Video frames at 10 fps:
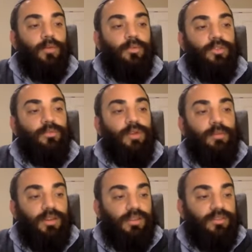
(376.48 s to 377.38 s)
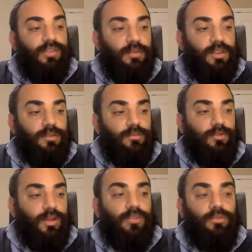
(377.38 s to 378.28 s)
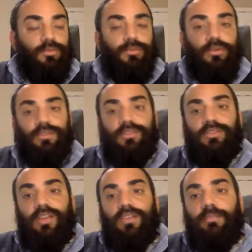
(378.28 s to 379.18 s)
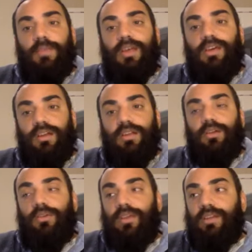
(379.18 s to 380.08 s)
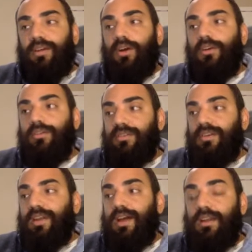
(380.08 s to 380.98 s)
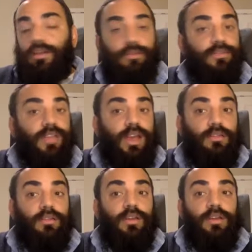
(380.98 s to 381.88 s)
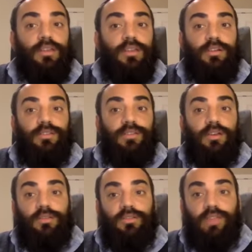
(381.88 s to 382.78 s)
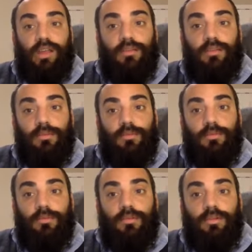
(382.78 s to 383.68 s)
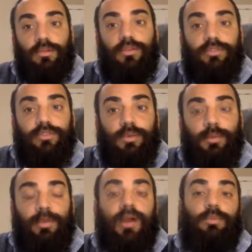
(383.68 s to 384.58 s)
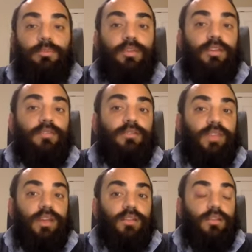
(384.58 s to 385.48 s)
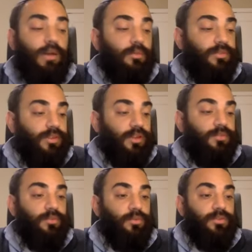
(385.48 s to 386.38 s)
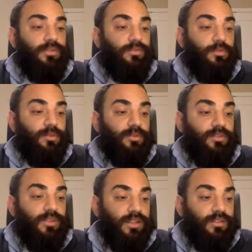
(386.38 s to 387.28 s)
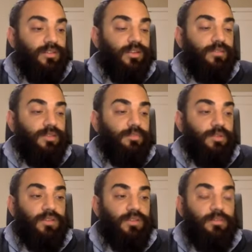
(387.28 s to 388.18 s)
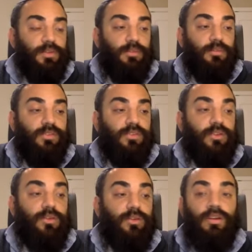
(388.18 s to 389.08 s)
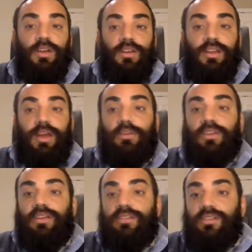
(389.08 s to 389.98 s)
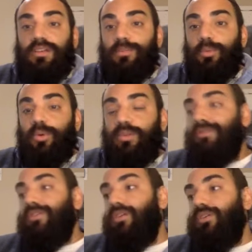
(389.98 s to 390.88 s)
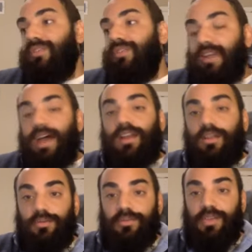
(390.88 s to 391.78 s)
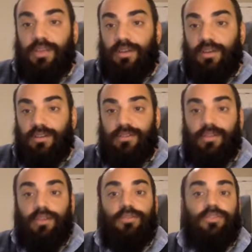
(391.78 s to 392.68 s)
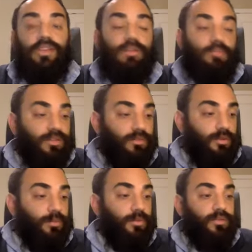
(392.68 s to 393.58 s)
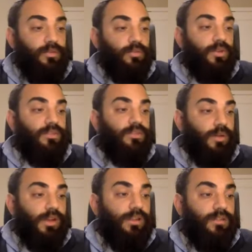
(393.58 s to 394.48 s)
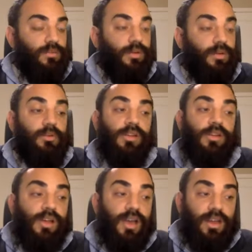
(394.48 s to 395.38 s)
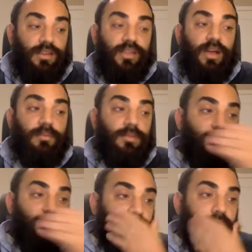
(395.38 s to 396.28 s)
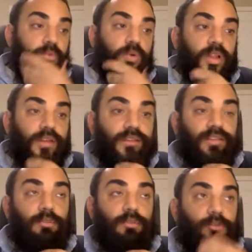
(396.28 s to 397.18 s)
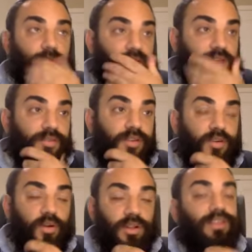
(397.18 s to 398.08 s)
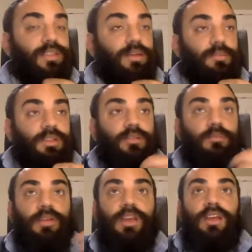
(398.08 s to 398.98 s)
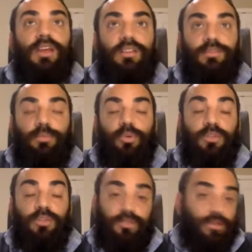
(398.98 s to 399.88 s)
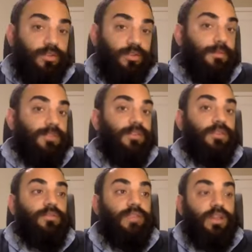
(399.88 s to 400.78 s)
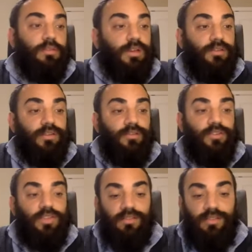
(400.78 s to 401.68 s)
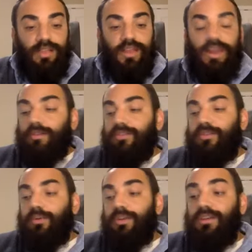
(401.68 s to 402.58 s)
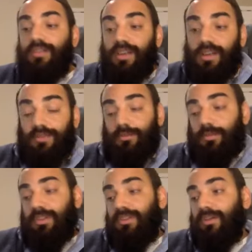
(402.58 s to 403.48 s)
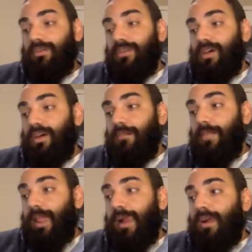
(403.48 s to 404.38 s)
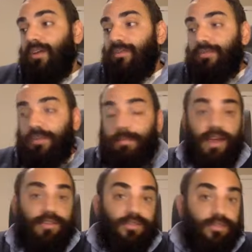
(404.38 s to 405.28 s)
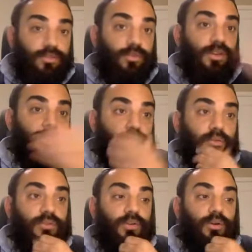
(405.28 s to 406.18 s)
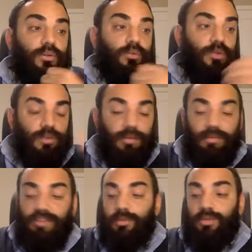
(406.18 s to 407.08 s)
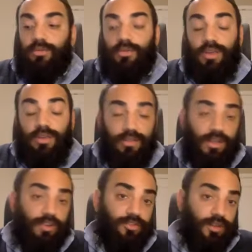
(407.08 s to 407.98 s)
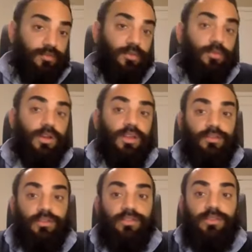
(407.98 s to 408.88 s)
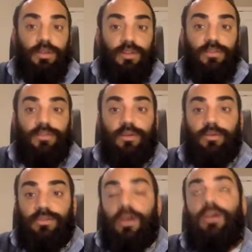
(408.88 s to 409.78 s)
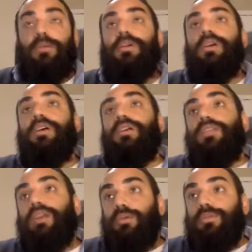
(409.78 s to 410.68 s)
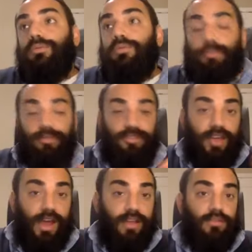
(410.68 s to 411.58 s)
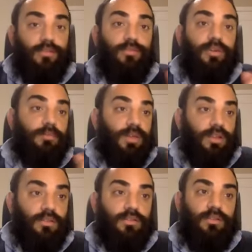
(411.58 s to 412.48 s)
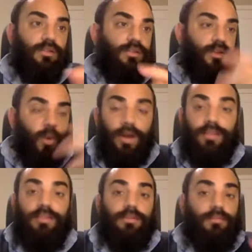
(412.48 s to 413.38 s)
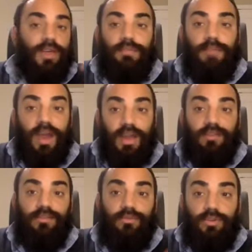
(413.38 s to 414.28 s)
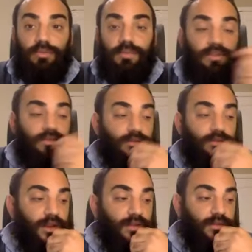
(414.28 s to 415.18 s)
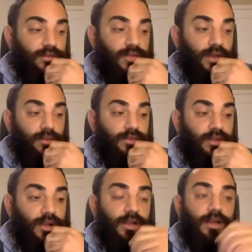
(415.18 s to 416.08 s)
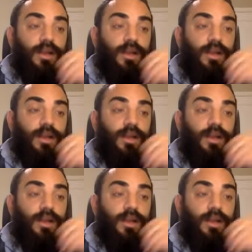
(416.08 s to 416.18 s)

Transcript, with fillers: what the Rebbe and his Talmidim's writing do for us is that they make it clear that it's harder to not understand than it is to understand. It used to be a problem to understand, and that was enough of a reason for a person not to delve deeply into Pnimius Torah. Nowadays, it is more difficult to not understand than it is to understand, because when a person reads the writings of the Rebbe and his Talmud Reb Shmuel and his Talmud Reb Akiva and all of the Talmidim, it's more difficult to misunderstand because everything is laid out so clearly. And even with the Toras Chacham, so for the past two years or so, what the Rebbe has been doing is each and every week there's a simon in the Toras Chacham. They go through the pshat of what it means, the, the quantum mathematics of what it means in the writings of the Arizal,